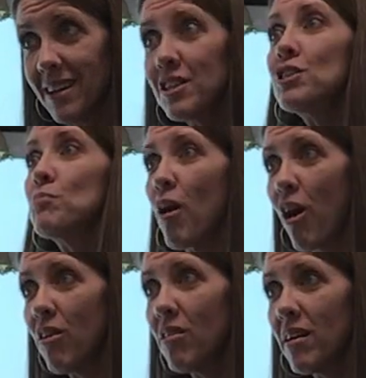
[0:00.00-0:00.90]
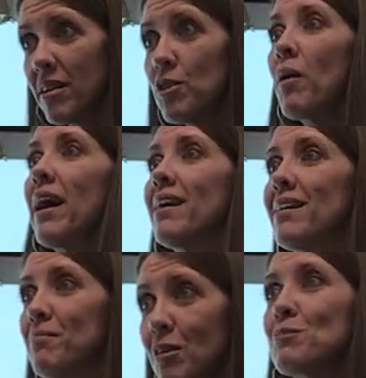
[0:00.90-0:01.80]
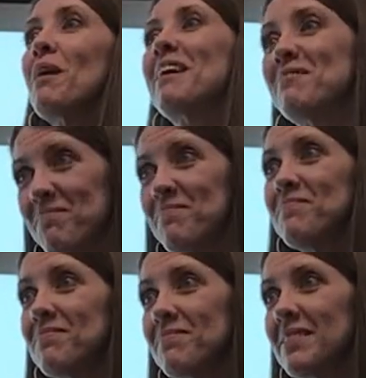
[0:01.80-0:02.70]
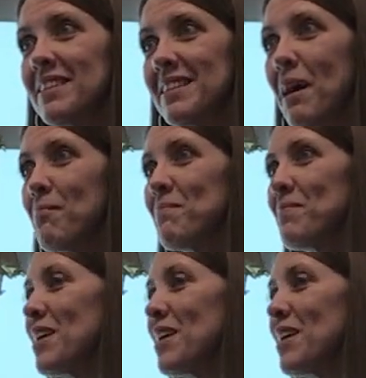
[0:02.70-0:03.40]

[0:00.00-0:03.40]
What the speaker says: to small. You what? Multiply. Yep.